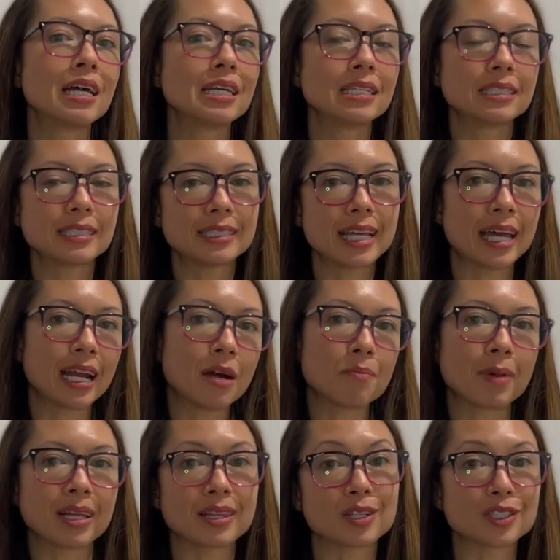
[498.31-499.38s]
set up
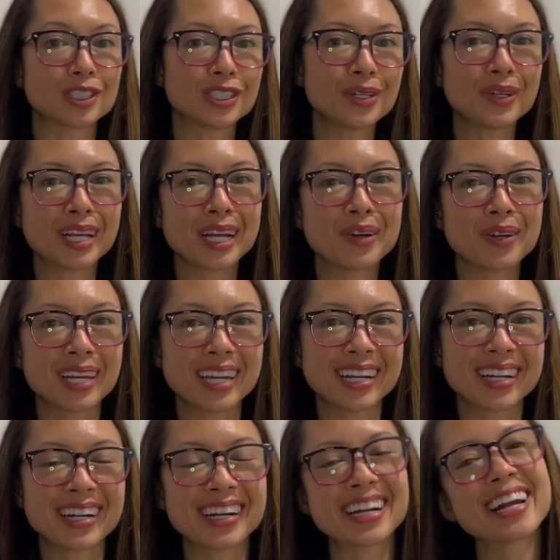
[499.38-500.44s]
my little studio
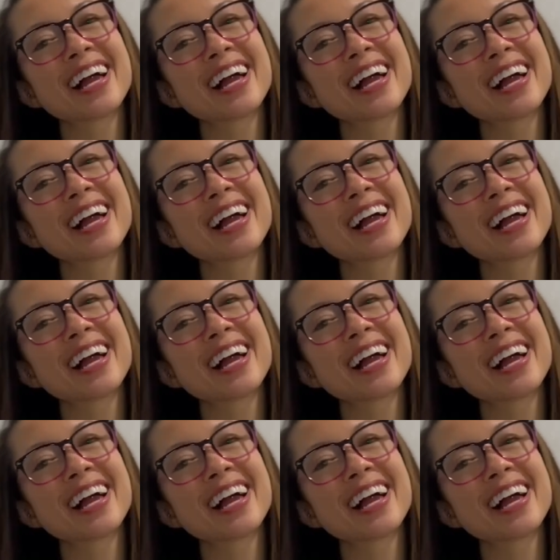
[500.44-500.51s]
here.